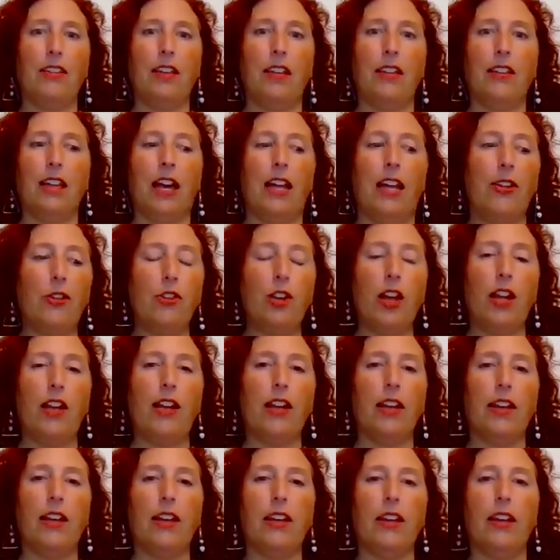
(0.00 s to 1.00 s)
That
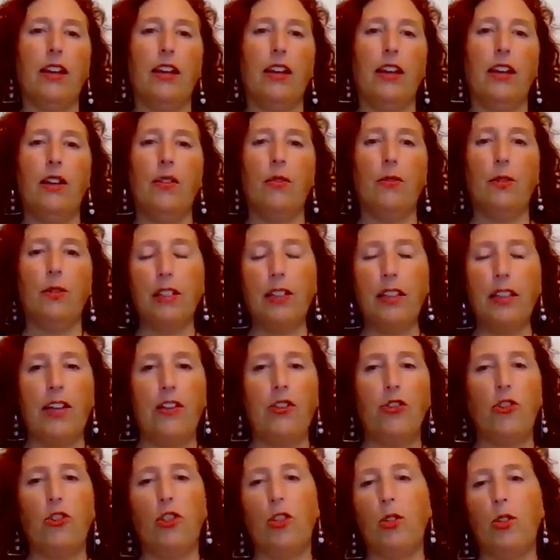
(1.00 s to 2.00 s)
energetic
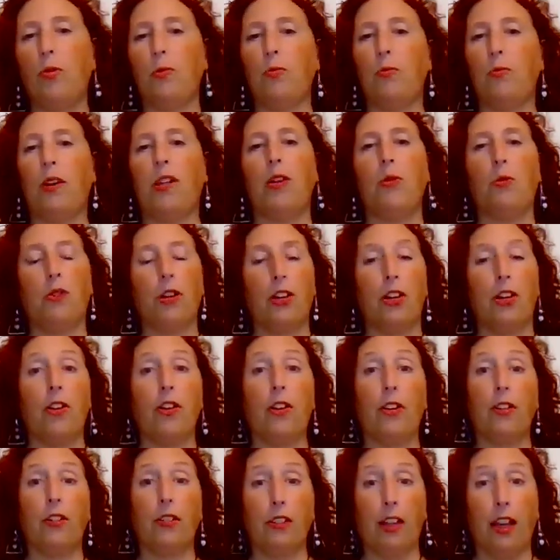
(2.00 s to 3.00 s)
relationship with money where
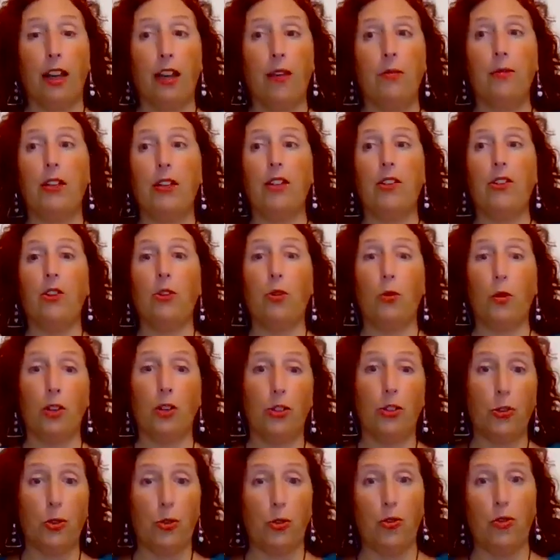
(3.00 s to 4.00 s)
you're claiming
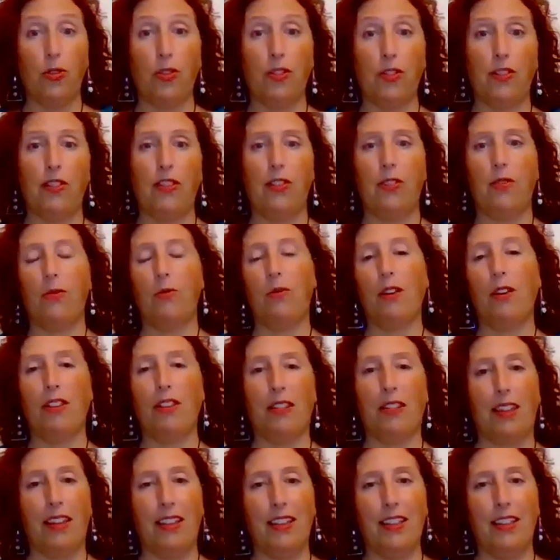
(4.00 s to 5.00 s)
your truth
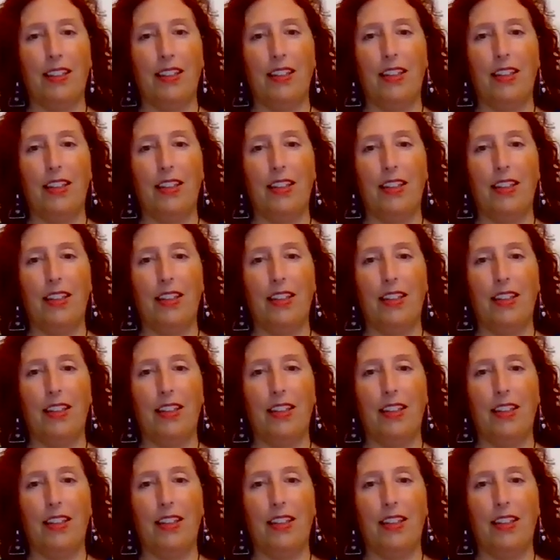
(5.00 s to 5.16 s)
with it